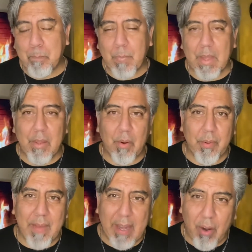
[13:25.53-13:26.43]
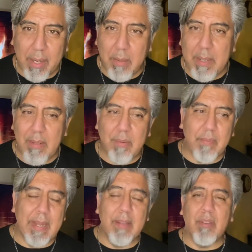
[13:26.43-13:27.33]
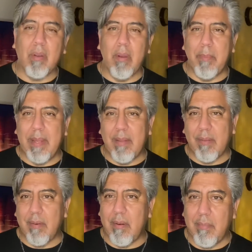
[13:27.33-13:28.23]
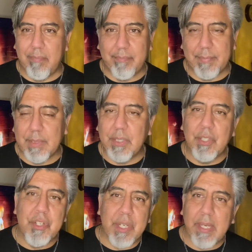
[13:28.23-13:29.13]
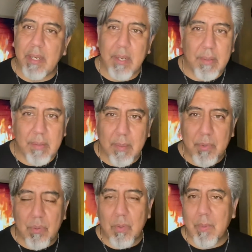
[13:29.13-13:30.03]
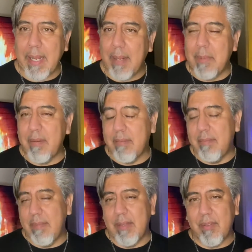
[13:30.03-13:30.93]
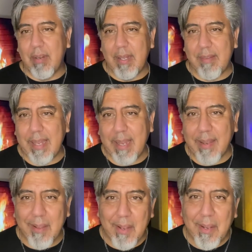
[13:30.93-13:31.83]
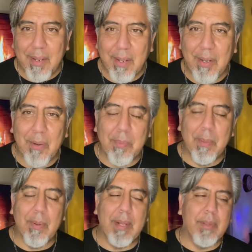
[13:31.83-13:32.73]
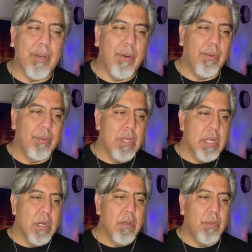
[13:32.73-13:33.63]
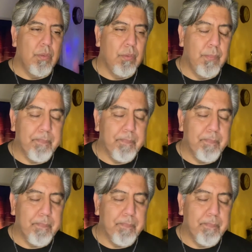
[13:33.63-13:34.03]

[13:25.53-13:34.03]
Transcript: you've had arguments, you've had disagreements, or you cheated in some sort of way. I'm not necessarily saying, people out there who